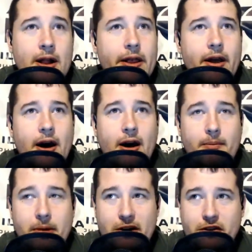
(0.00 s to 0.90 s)

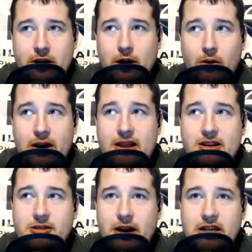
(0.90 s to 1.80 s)
Um, but if you're going in the
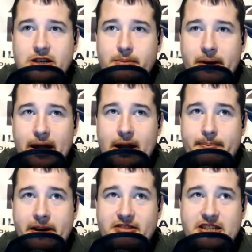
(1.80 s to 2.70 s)
direction of paying
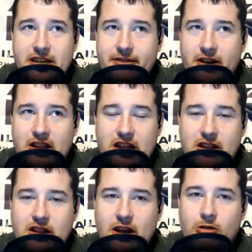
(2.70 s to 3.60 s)
up at receiver, I think
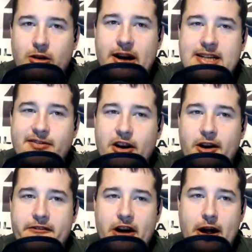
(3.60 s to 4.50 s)
Theo Riddick's
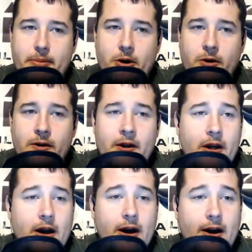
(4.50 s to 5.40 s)
very viable.
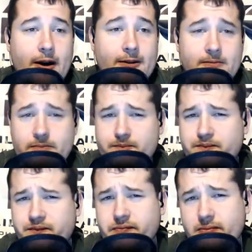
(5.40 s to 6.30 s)
Um,
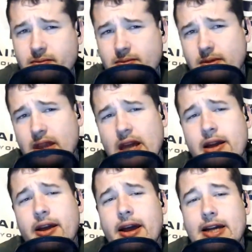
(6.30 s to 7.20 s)

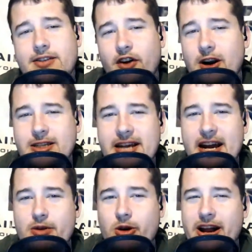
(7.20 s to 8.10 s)
as far as
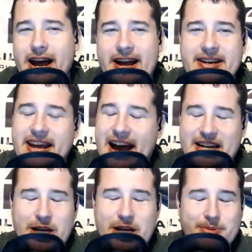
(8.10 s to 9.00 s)
Danny Woodhead,
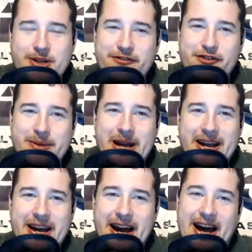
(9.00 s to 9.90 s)
cash option for
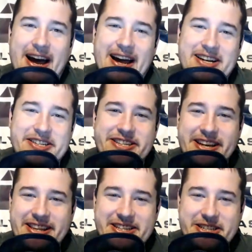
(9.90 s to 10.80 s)
me. I, I just
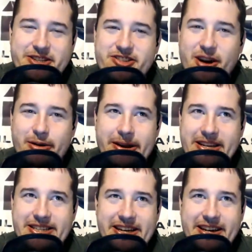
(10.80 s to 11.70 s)
think this is so
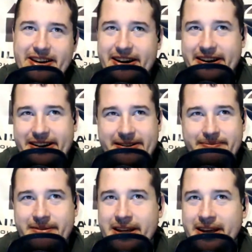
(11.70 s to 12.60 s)
easy.
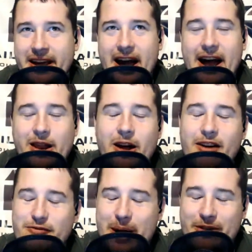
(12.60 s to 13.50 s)
Um, I
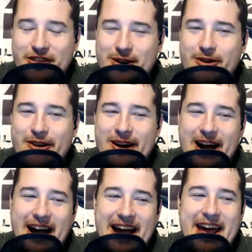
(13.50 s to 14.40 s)
love Melvin Gordon.
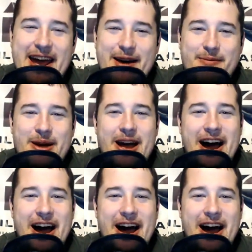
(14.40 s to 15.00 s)
I am.